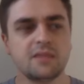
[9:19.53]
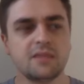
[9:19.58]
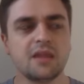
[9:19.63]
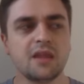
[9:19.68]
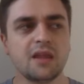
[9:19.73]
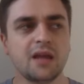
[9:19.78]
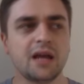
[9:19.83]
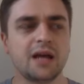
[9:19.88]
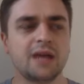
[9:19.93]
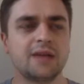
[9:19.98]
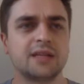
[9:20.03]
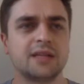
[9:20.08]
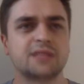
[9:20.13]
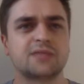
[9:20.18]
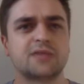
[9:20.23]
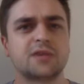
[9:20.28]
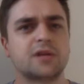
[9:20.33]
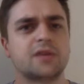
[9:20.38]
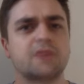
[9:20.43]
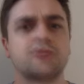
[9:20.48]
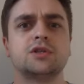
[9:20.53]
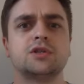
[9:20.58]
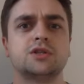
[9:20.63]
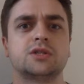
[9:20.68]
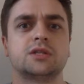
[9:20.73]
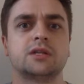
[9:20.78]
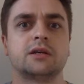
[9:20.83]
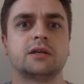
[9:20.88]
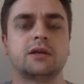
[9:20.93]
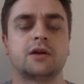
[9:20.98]
And that's very different
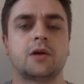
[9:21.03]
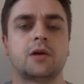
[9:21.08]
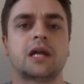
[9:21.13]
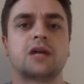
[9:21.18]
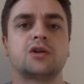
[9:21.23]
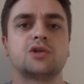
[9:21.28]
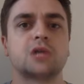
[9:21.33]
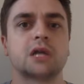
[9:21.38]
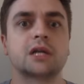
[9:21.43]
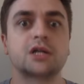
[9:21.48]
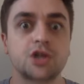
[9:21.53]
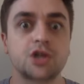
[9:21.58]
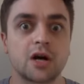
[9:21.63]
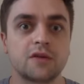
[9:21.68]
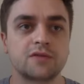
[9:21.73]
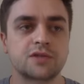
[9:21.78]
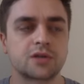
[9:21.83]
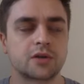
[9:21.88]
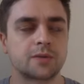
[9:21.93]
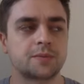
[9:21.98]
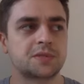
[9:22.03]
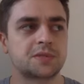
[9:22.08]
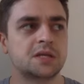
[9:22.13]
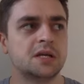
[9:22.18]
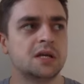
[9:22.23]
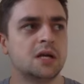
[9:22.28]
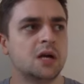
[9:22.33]
to a language like JavaScript,